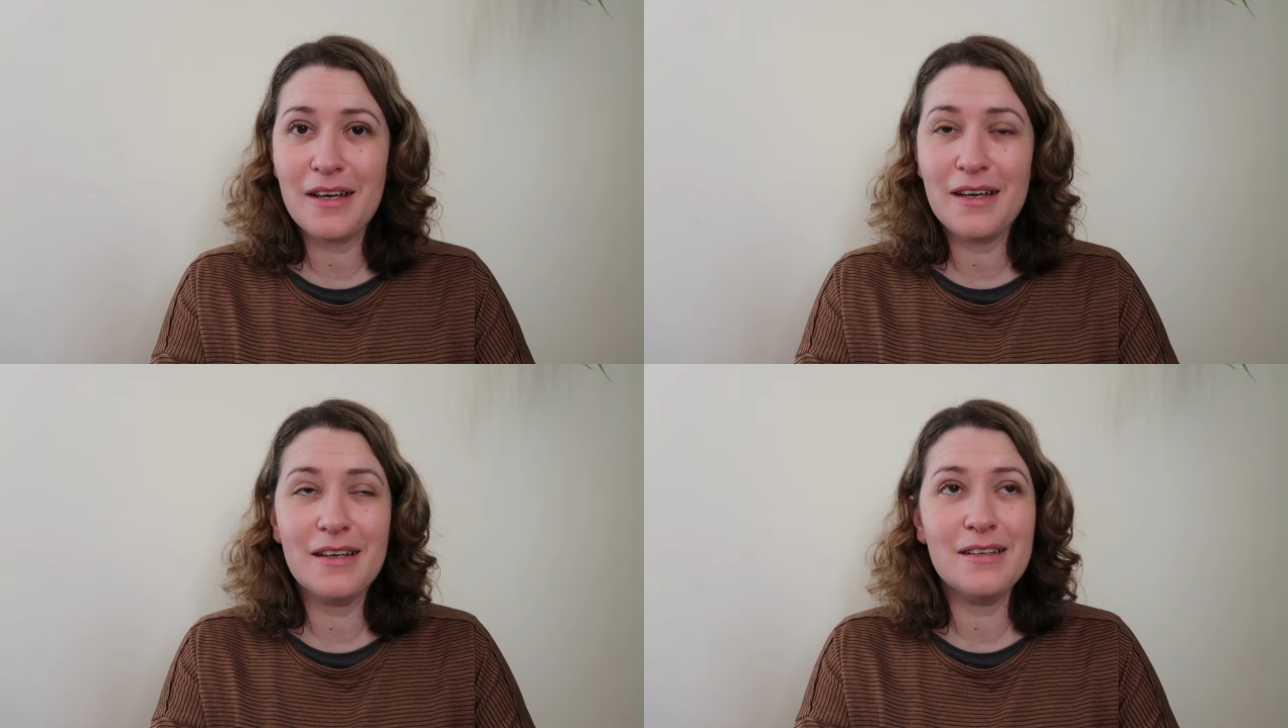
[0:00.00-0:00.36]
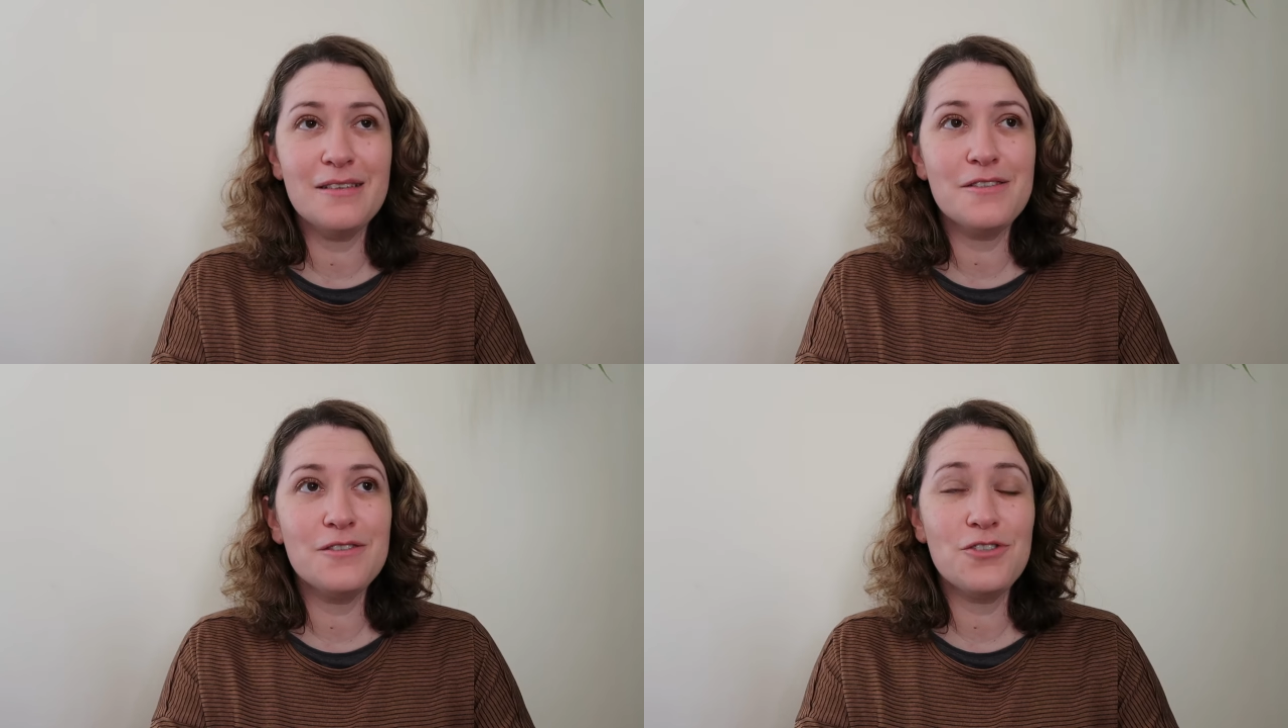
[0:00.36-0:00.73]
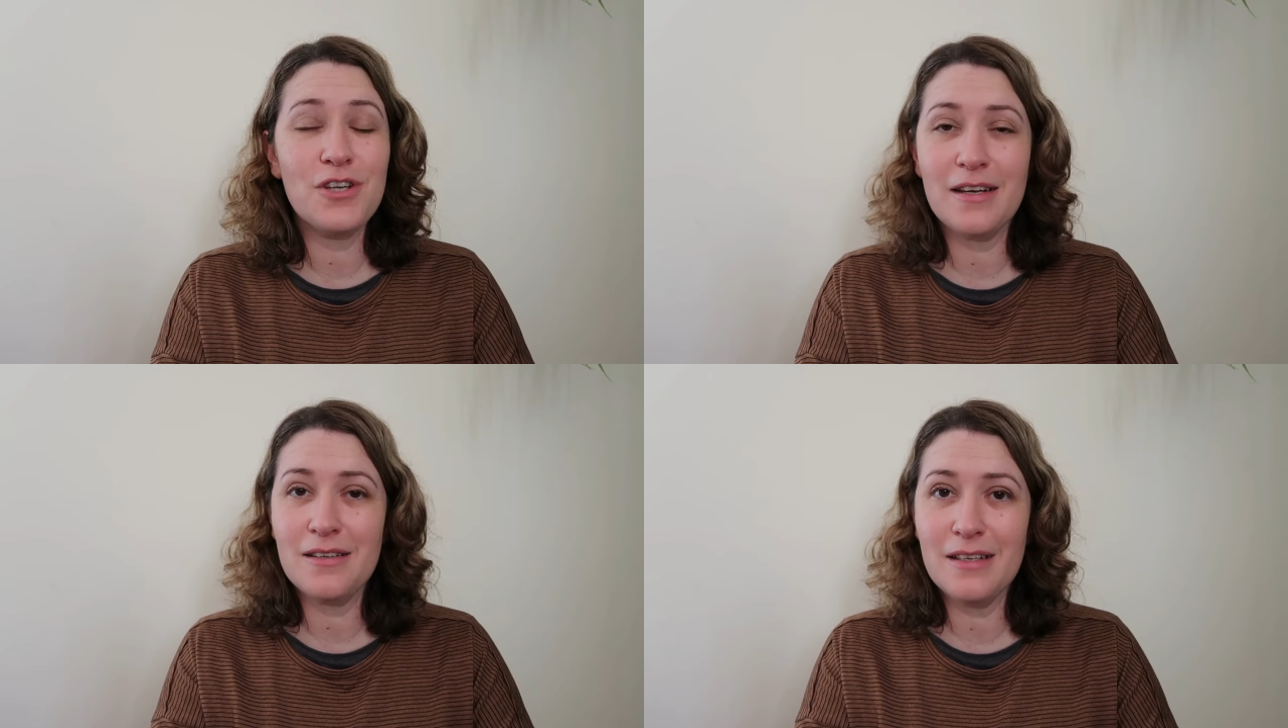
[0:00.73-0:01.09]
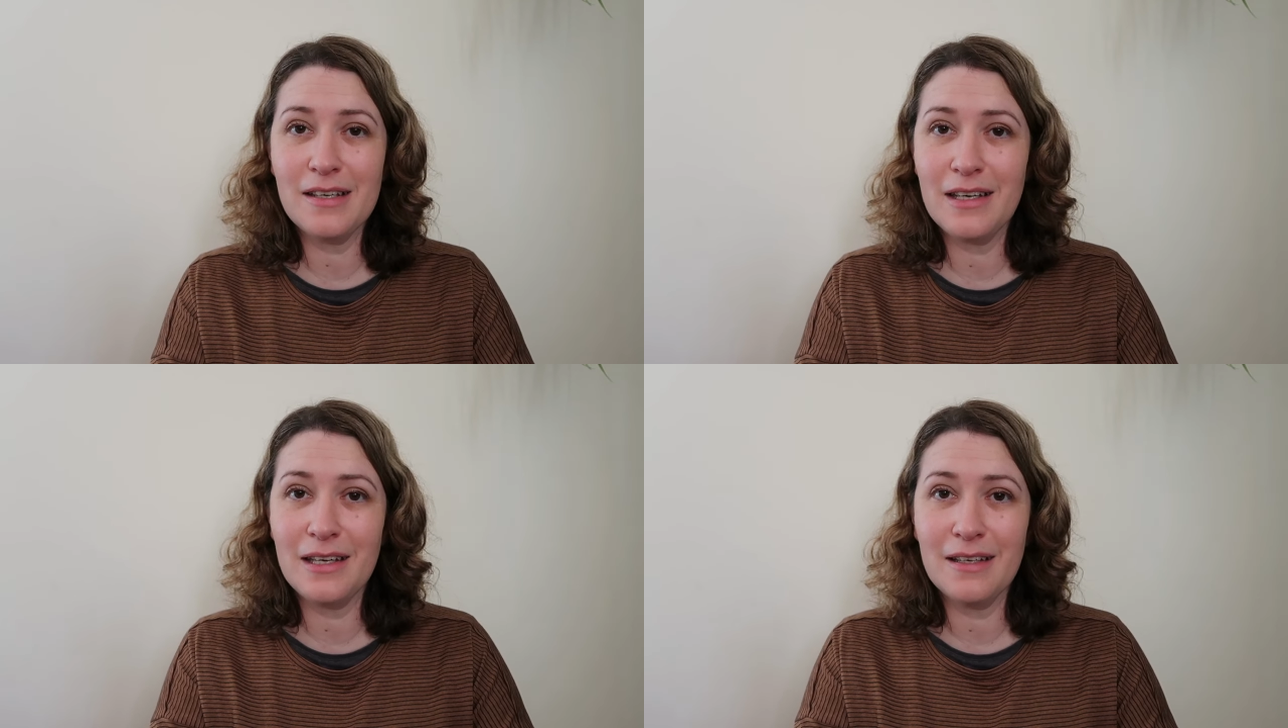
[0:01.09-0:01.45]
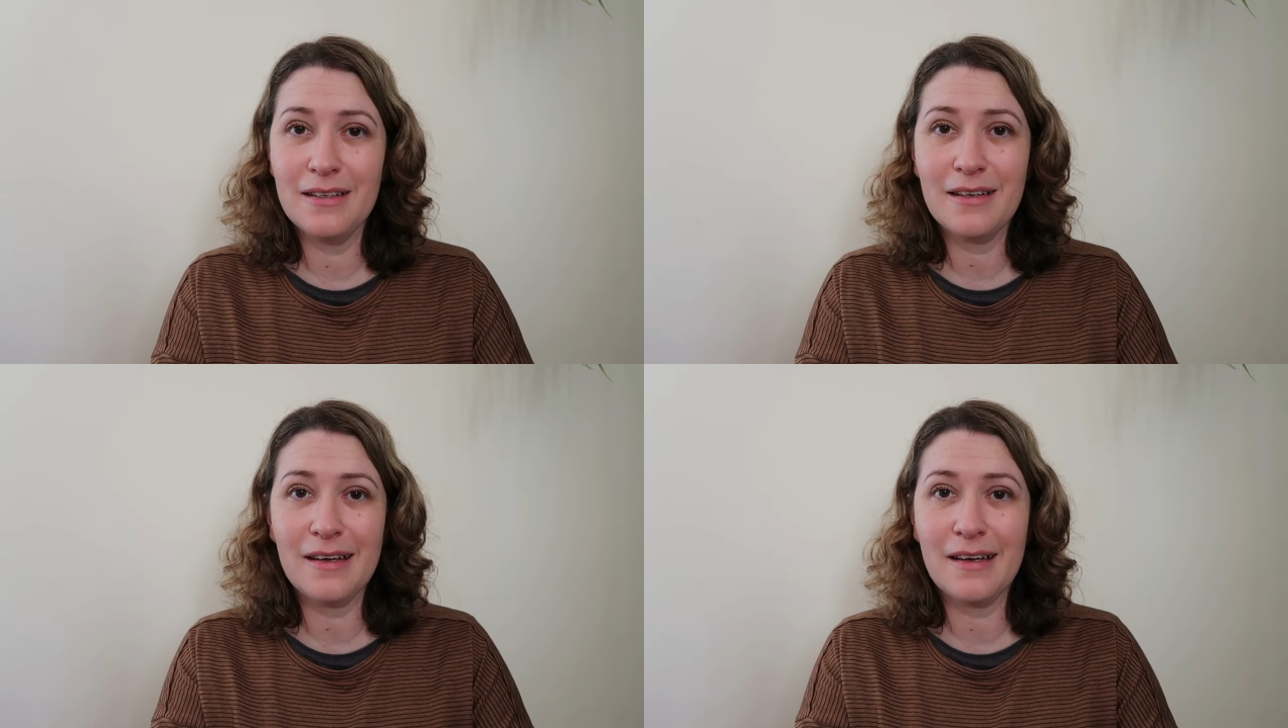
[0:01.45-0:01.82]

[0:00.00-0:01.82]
and channeling